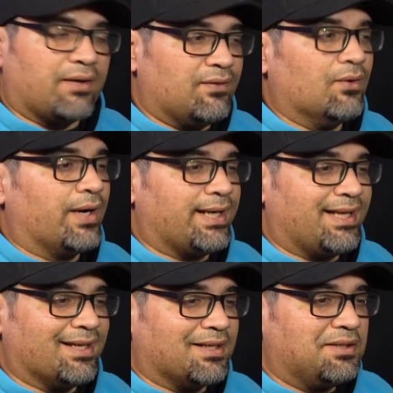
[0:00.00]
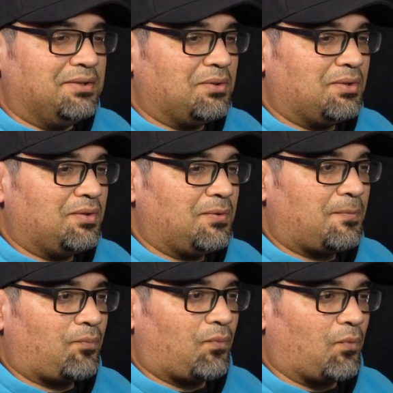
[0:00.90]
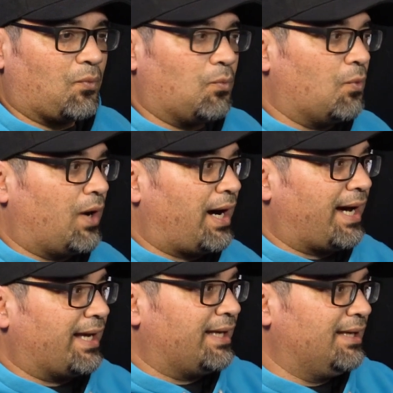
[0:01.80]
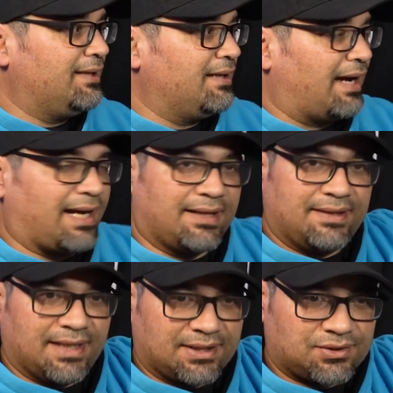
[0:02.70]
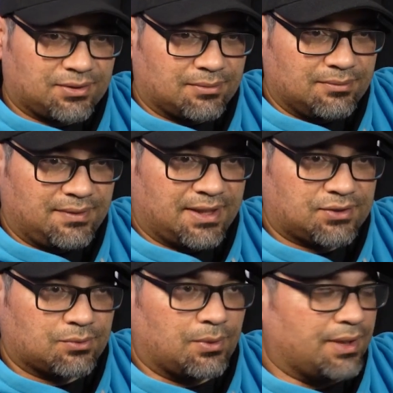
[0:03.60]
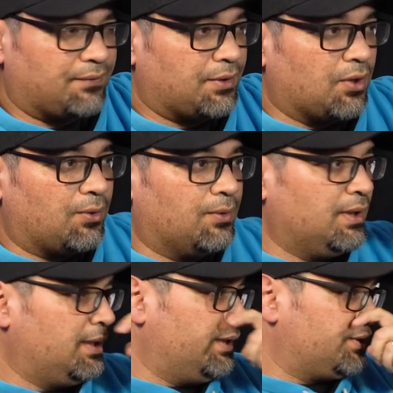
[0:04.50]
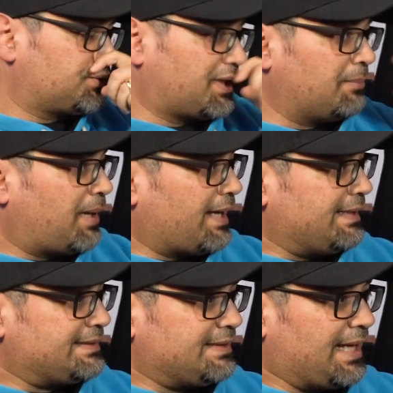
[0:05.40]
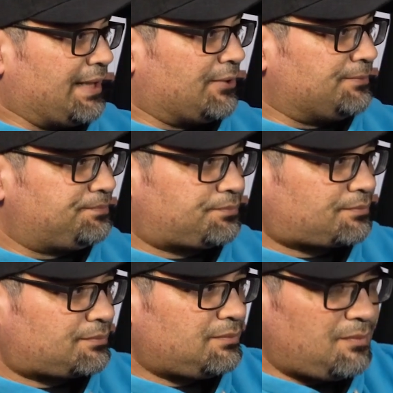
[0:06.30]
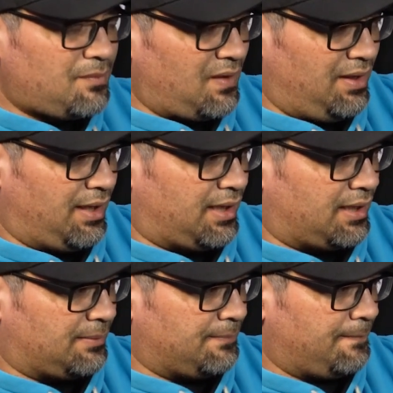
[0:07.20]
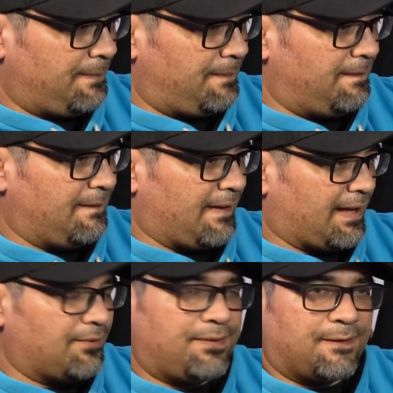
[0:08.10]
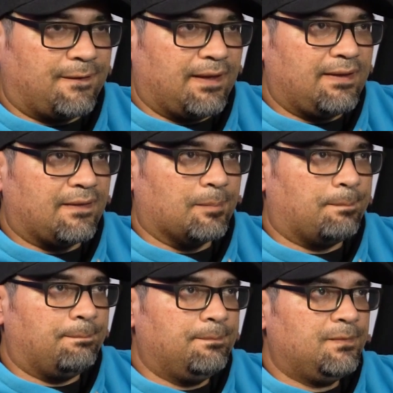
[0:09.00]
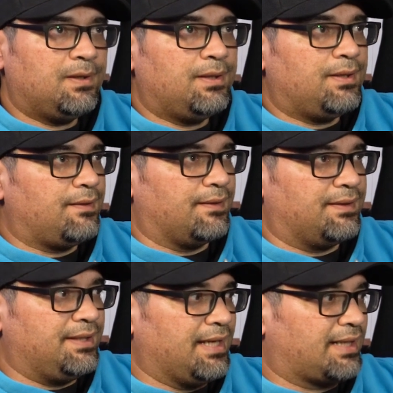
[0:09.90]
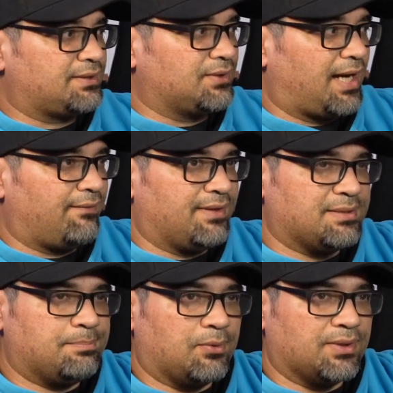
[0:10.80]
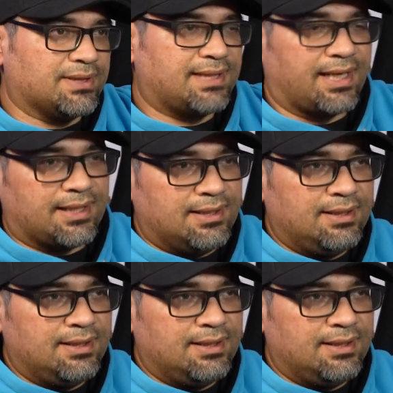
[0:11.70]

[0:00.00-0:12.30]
have no idea why I got the extra one. If you go try to buy this now, I don't think the DX will have this bonus head.